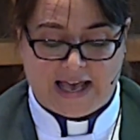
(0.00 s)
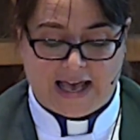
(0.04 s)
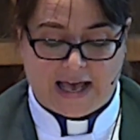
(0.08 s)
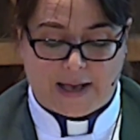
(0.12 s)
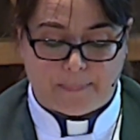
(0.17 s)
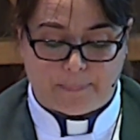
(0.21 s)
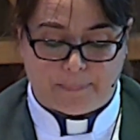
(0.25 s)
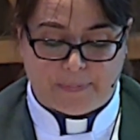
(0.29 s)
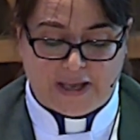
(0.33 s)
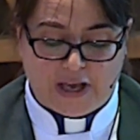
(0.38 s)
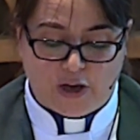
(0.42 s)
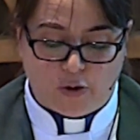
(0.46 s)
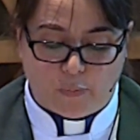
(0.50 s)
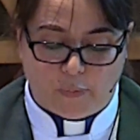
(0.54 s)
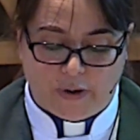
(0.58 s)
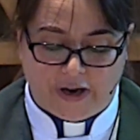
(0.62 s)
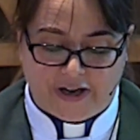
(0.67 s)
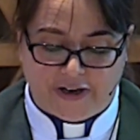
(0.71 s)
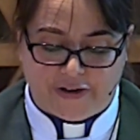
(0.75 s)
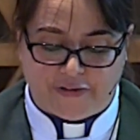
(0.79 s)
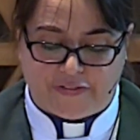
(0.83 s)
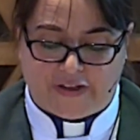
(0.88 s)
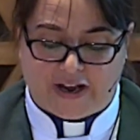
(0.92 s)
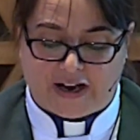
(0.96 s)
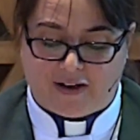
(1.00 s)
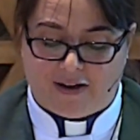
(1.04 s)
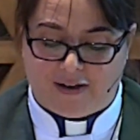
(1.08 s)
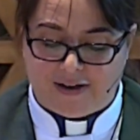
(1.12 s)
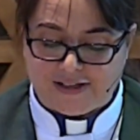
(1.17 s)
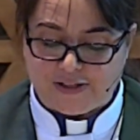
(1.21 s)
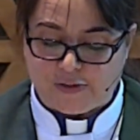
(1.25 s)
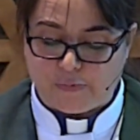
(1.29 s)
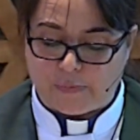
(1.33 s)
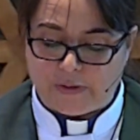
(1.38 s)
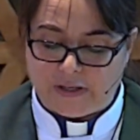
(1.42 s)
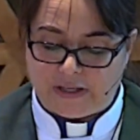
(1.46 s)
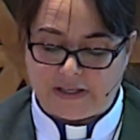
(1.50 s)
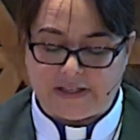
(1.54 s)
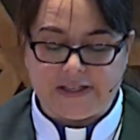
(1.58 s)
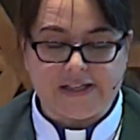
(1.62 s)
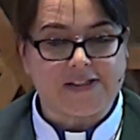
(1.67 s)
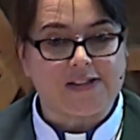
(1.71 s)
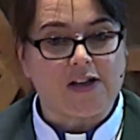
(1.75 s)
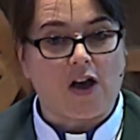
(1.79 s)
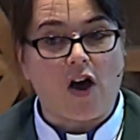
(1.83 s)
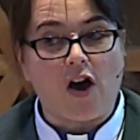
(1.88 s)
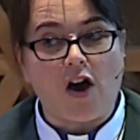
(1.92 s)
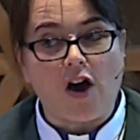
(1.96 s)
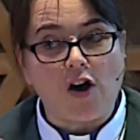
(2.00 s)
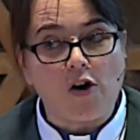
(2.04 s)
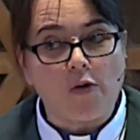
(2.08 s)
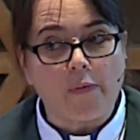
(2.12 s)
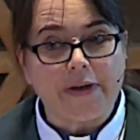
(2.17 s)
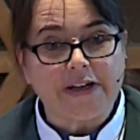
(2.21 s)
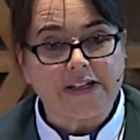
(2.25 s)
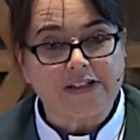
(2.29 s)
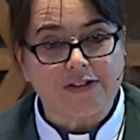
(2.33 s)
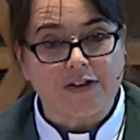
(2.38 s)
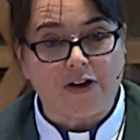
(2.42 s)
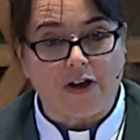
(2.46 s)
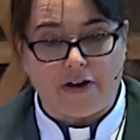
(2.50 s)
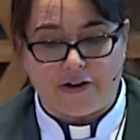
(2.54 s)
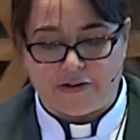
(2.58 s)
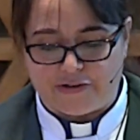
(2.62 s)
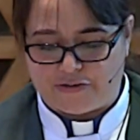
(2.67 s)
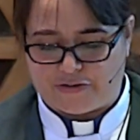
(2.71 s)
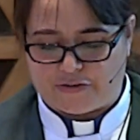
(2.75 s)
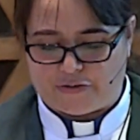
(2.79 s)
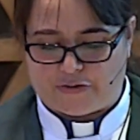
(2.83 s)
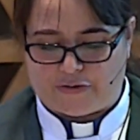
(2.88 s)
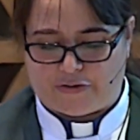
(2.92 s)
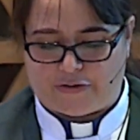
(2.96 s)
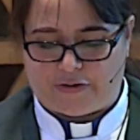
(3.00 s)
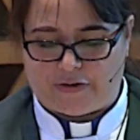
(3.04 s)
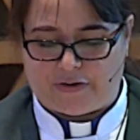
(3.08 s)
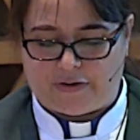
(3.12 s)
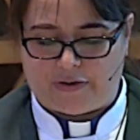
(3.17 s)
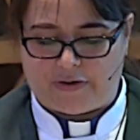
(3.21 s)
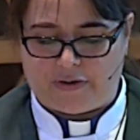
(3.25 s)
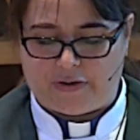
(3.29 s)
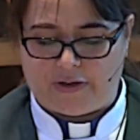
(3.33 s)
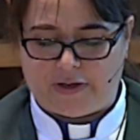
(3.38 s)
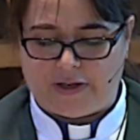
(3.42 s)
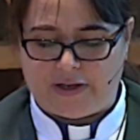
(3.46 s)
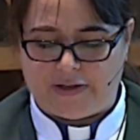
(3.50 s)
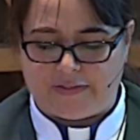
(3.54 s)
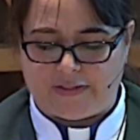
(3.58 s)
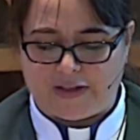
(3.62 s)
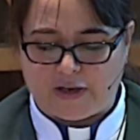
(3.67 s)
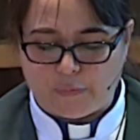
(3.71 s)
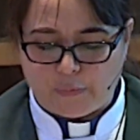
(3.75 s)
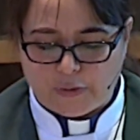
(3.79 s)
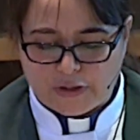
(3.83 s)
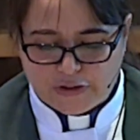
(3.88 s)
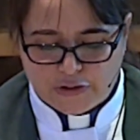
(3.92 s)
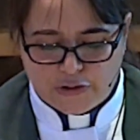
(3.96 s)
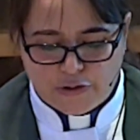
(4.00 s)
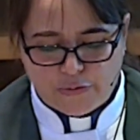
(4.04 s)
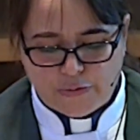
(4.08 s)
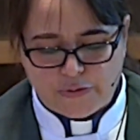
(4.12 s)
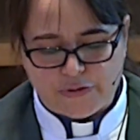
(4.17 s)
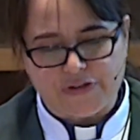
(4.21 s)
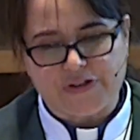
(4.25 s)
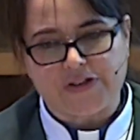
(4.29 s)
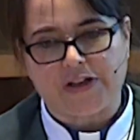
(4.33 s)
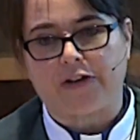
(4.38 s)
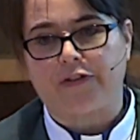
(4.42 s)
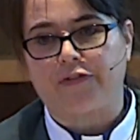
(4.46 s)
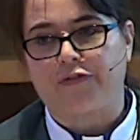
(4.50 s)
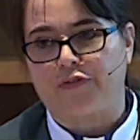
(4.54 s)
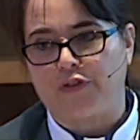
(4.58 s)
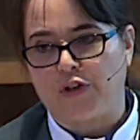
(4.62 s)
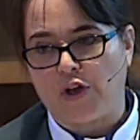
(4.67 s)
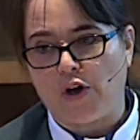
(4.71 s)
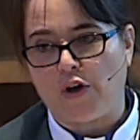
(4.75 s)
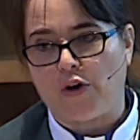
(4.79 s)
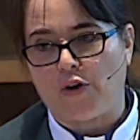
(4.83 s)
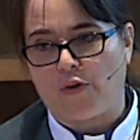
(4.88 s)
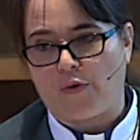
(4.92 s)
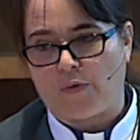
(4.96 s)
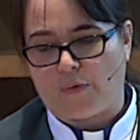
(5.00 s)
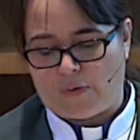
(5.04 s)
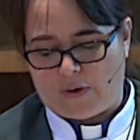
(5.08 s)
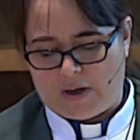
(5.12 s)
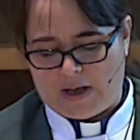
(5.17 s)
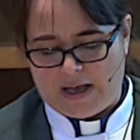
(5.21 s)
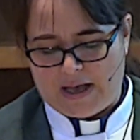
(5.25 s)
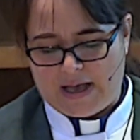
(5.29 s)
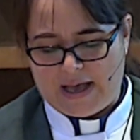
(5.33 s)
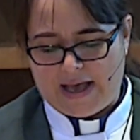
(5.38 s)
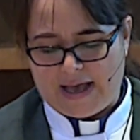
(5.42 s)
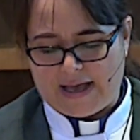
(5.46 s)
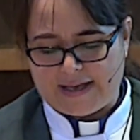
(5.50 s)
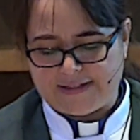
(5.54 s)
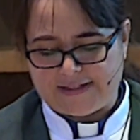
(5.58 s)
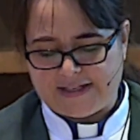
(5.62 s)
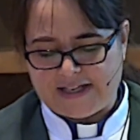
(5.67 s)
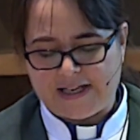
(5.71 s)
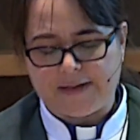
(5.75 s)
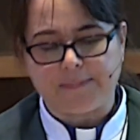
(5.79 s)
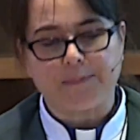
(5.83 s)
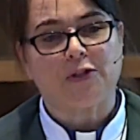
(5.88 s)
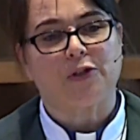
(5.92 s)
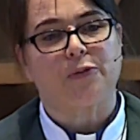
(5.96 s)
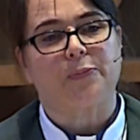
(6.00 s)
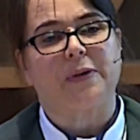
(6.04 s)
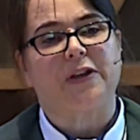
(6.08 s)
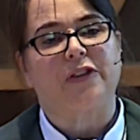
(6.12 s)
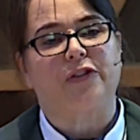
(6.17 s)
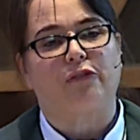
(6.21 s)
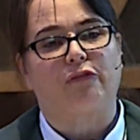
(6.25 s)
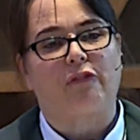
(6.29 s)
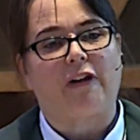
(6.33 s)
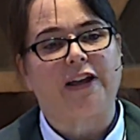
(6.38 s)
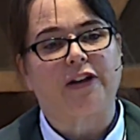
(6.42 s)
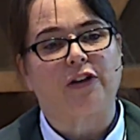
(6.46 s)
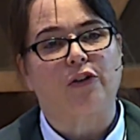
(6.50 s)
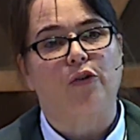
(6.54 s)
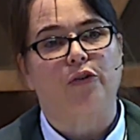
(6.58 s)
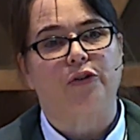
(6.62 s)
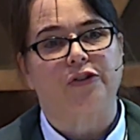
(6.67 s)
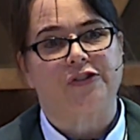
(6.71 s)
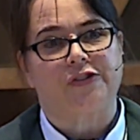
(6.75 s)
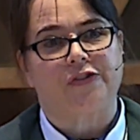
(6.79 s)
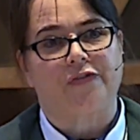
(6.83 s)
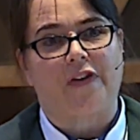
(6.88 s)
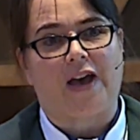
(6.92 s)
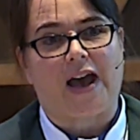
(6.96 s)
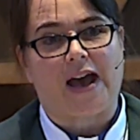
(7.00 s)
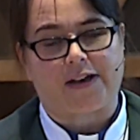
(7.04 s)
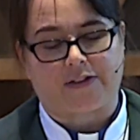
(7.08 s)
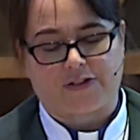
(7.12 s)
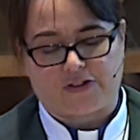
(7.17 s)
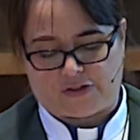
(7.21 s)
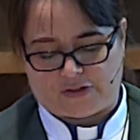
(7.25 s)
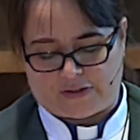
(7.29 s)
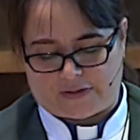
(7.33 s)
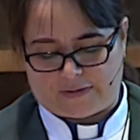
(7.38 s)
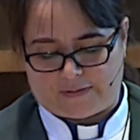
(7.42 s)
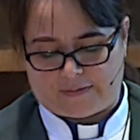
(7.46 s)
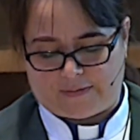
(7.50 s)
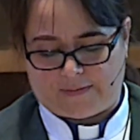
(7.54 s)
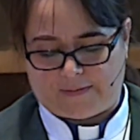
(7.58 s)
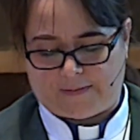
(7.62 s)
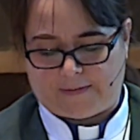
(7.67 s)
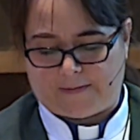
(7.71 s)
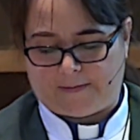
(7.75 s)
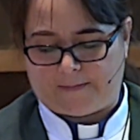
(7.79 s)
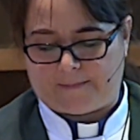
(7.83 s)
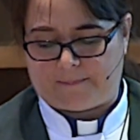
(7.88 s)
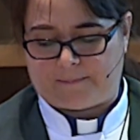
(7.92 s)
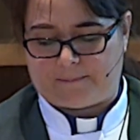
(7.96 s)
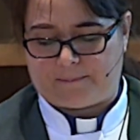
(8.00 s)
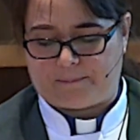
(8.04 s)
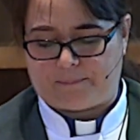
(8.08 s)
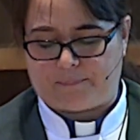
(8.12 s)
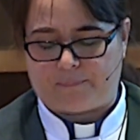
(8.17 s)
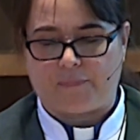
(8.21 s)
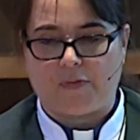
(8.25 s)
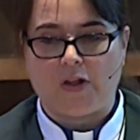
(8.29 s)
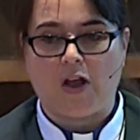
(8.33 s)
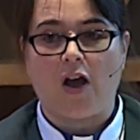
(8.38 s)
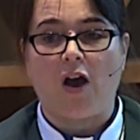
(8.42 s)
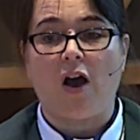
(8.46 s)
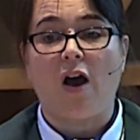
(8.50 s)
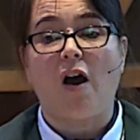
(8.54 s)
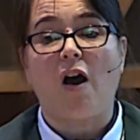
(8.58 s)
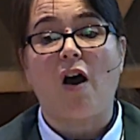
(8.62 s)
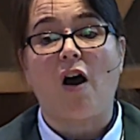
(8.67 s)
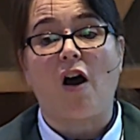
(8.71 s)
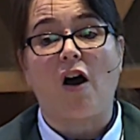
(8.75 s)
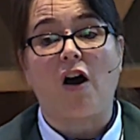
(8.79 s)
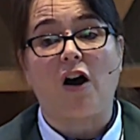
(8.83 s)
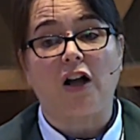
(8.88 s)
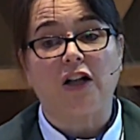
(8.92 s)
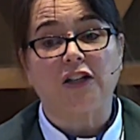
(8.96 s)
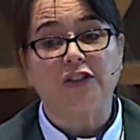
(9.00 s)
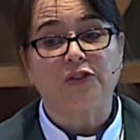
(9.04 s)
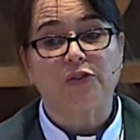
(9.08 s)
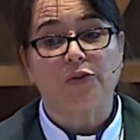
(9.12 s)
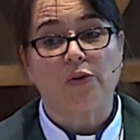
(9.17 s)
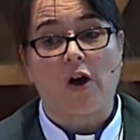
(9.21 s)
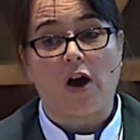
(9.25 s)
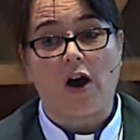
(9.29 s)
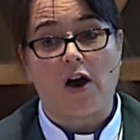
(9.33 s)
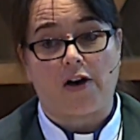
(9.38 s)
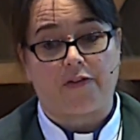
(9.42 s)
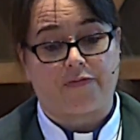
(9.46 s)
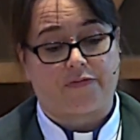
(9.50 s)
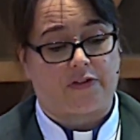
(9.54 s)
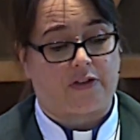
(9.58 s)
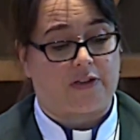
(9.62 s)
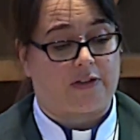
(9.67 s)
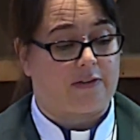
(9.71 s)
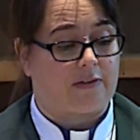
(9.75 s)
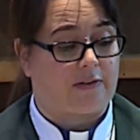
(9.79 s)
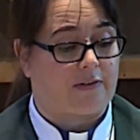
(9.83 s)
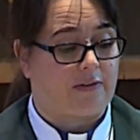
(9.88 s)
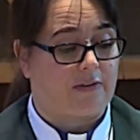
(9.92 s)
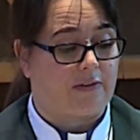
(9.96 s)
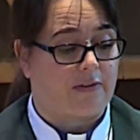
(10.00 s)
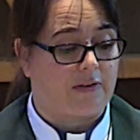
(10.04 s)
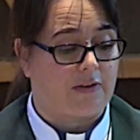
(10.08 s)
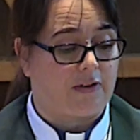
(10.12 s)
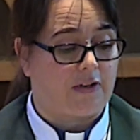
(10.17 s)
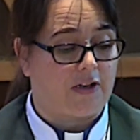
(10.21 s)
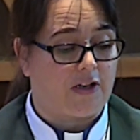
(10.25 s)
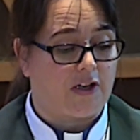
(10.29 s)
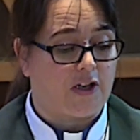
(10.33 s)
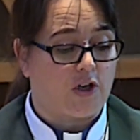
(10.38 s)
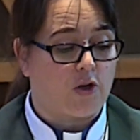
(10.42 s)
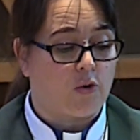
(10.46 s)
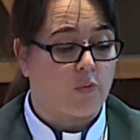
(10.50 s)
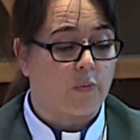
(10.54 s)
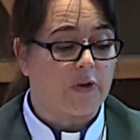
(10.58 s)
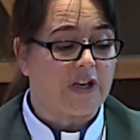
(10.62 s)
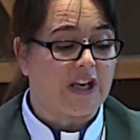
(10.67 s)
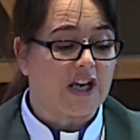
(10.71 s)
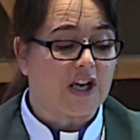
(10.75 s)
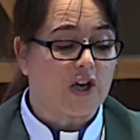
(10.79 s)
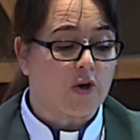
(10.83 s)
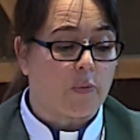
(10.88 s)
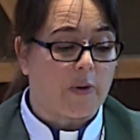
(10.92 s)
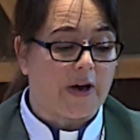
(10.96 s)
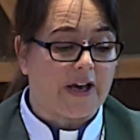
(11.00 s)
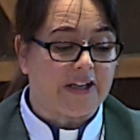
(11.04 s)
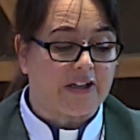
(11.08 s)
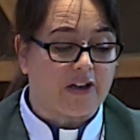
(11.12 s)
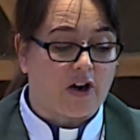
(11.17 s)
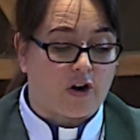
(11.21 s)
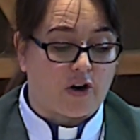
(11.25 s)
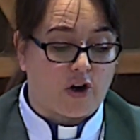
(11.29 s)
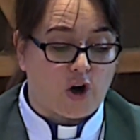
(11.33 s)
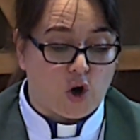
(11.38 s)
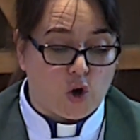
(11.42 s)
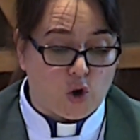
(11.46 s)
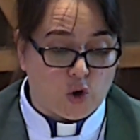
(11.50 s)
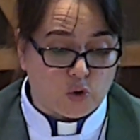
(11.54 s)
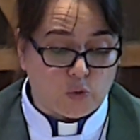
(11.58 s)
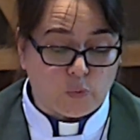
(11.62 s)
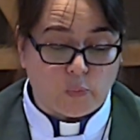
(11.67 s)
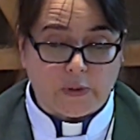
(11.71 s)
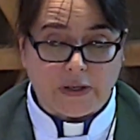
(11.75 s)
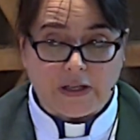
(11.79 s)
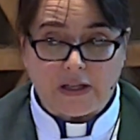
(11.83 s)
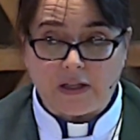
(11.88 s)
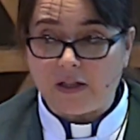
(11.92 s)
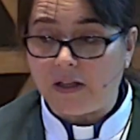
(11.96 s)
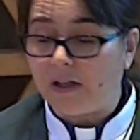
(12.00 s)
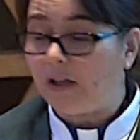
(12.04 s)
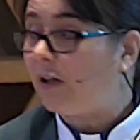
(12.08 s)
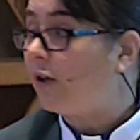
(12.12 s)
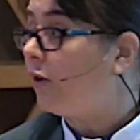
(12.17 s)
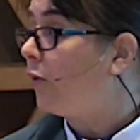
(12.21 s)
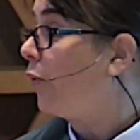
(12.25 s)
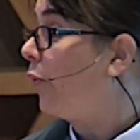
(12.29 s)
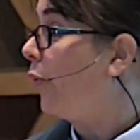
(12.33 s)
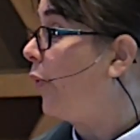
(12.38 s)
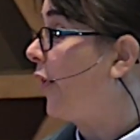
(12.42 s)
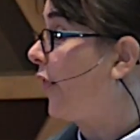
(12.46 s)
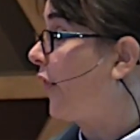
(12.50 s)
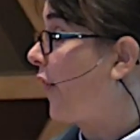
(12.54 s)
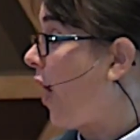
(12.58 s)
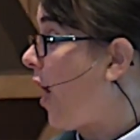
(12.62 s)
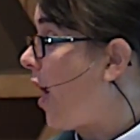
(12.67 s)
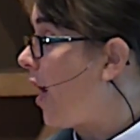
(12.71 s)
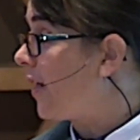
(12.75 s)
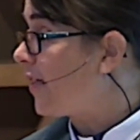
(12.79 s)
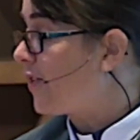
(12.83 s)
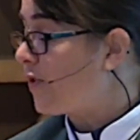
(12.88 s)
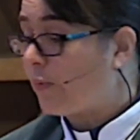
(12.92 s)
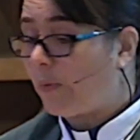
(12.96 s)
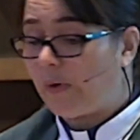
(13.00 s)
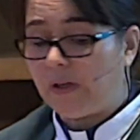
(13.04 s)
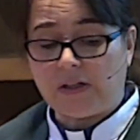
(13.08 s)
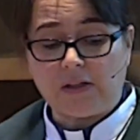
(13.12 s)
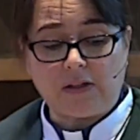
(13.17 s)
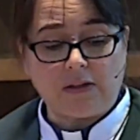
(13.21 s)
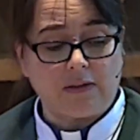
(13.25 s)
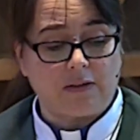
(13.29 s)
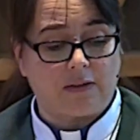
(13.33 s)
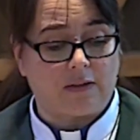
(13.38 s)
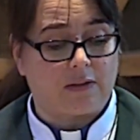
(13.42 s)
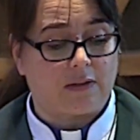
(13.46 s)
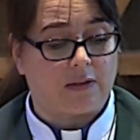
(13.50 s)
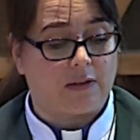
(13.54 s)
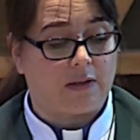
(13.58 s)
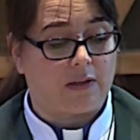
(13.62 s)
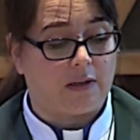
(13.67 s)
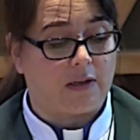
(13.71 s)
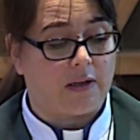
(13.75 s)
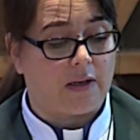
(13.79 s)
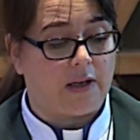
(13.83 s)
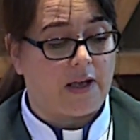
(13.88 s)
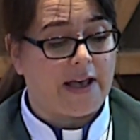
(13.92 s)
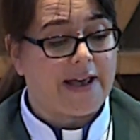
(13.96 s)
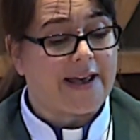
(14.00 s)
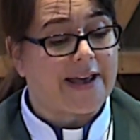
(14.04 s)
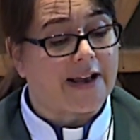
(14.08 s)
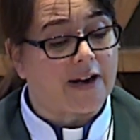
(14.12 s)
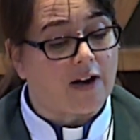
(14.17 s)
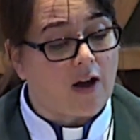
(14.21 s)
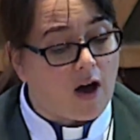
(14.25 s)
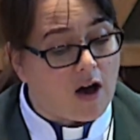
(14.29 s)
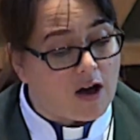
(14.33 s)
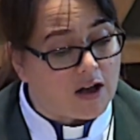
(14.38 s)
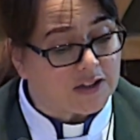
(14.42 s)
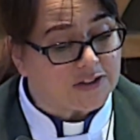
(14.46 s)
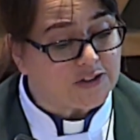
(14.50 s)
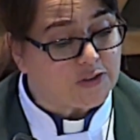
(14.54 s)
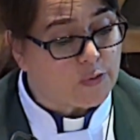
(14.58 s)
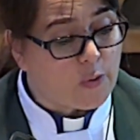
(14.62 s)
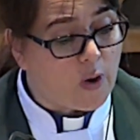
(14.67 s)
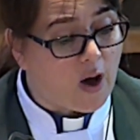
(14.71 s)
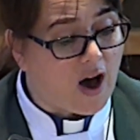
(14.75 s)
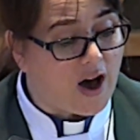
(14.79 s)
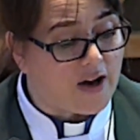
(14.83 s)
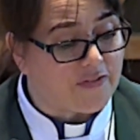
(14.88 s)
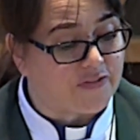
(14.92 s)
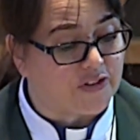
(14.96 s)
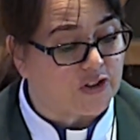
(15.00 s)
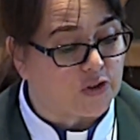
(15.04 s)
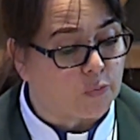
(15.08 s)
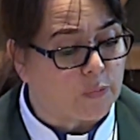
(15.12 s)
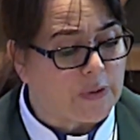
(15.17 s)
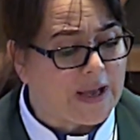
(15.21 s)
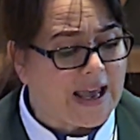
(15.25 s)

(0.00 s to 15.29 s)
And be aware that God's will is always larger than what you yourself know and deem to be the right course of action. All too often, we equate our own will with God's will, and all too often,